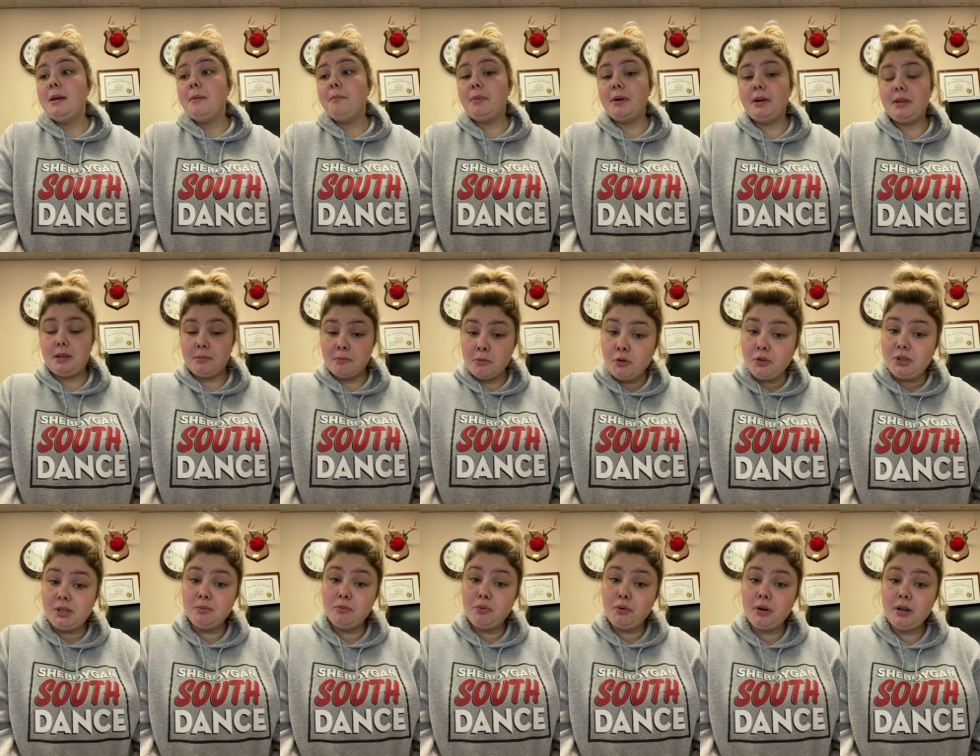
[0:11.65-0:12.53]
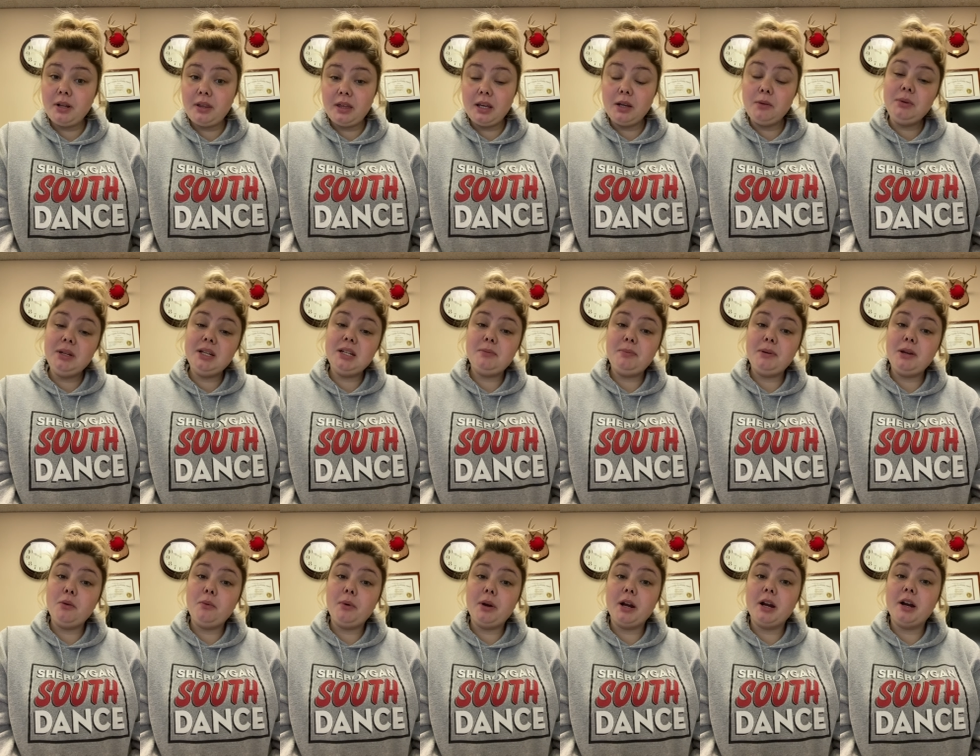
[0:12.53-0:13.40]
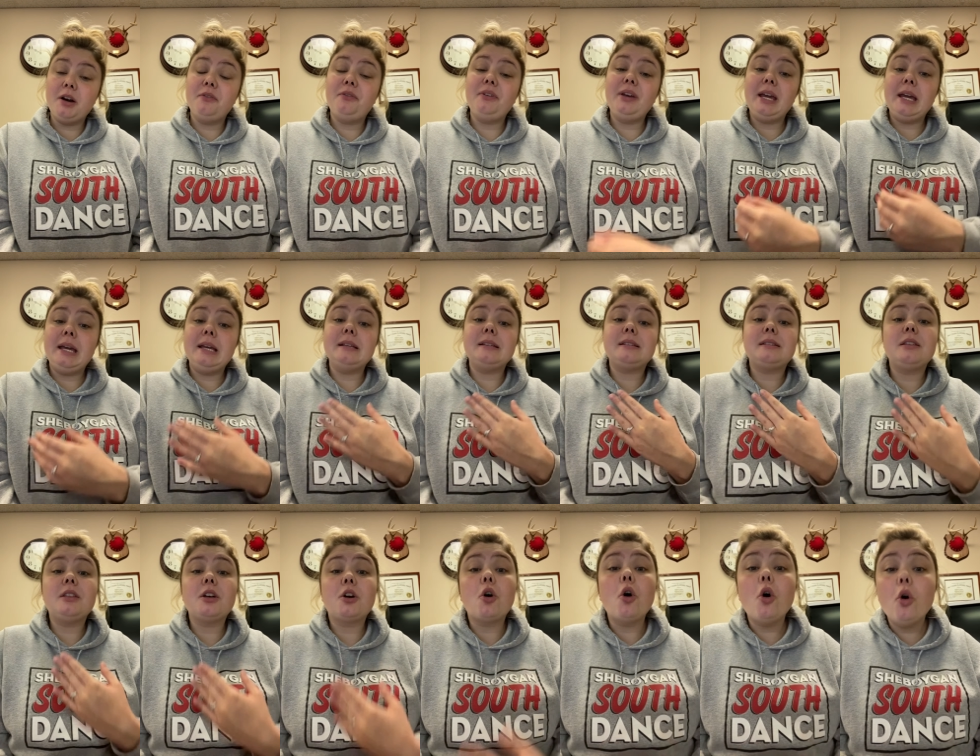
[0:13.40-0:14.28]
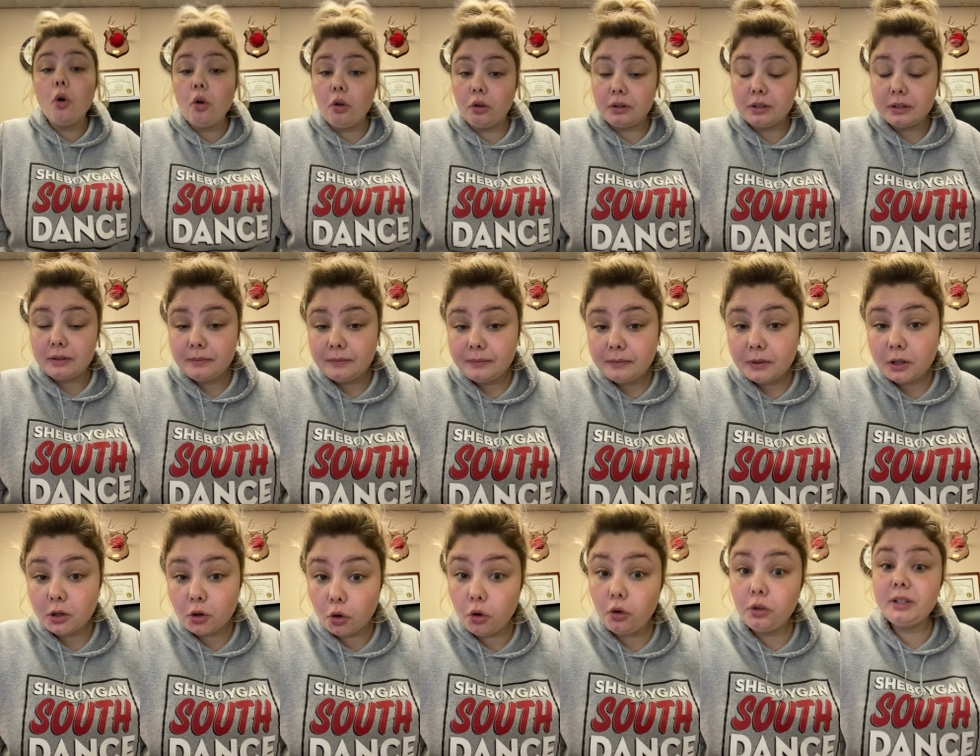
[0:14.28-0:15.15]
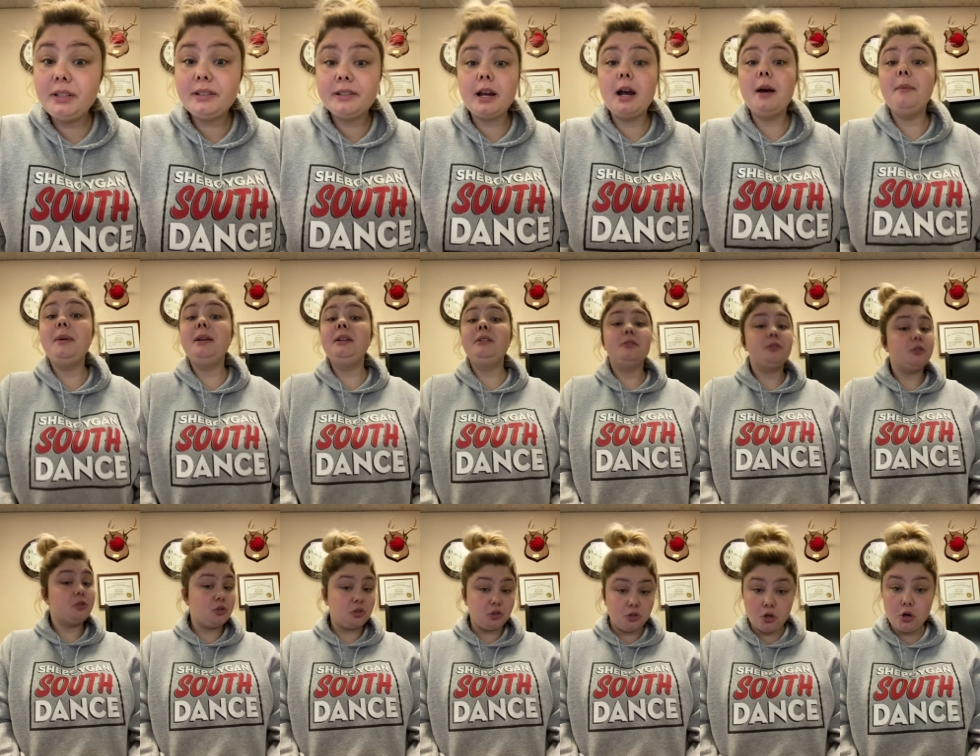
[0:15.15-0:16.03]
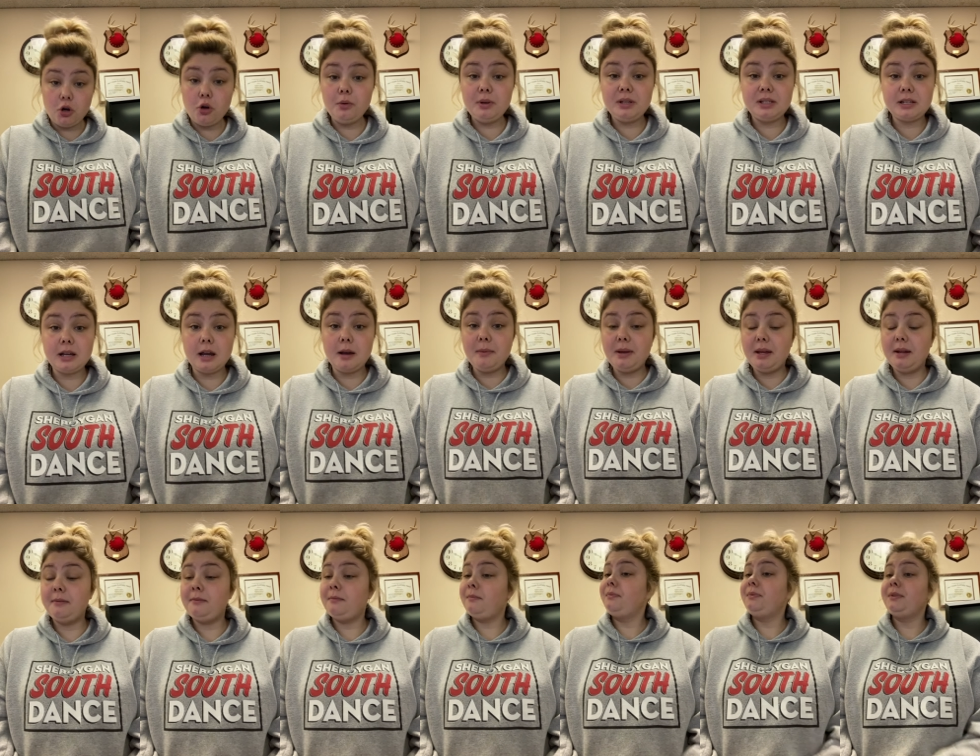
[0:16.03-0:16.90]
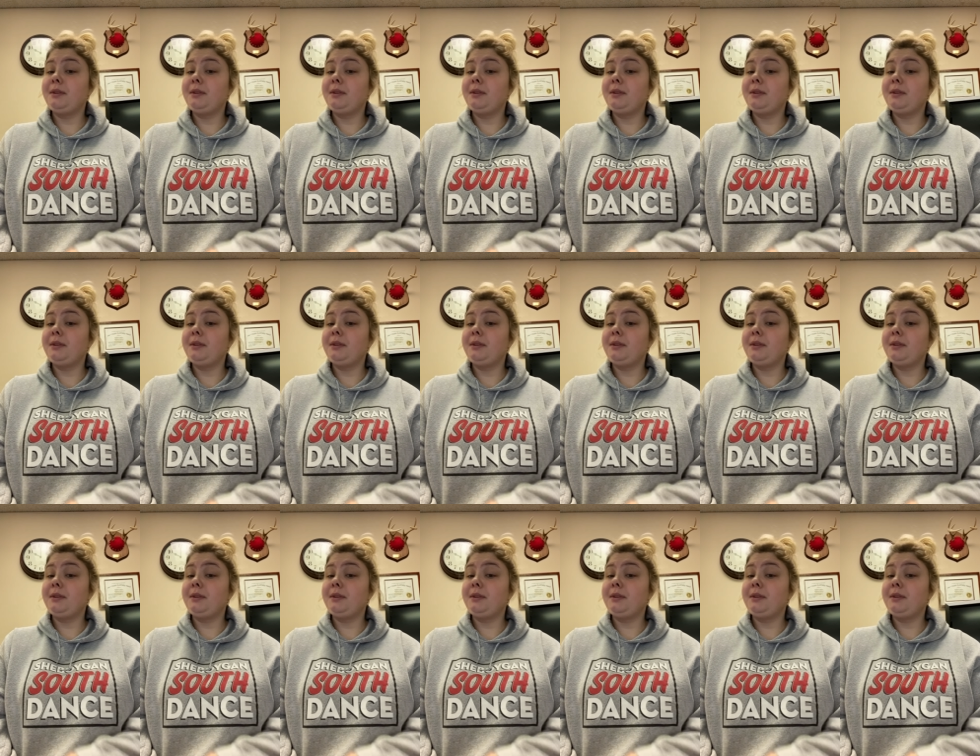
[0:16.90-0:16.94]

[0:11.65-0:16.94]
But the most important thing we need to be aware of is the cold. Cold is coming, snow is coming.